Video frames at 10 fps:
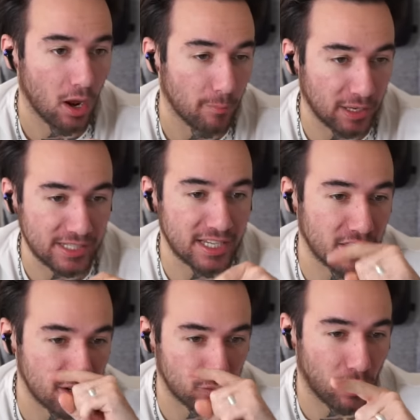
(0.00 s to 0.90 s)
but it's
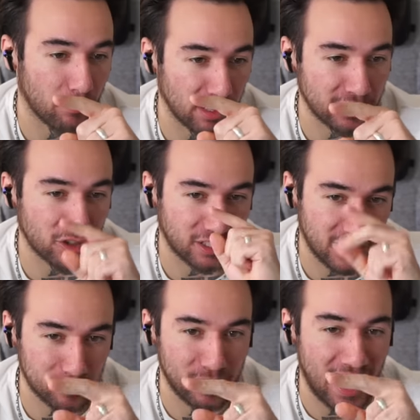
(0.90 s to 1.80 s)
either the Rumbling or
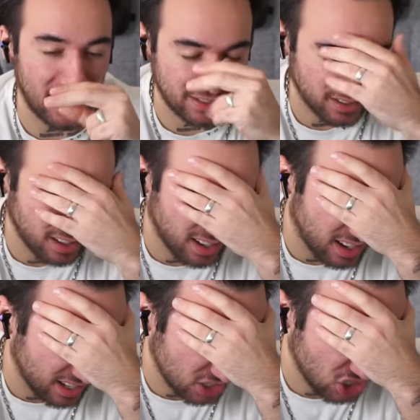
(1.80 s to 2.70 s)
Kickback.
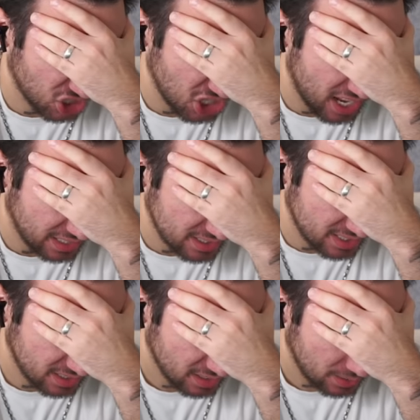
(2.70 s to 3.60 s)
Oh shit.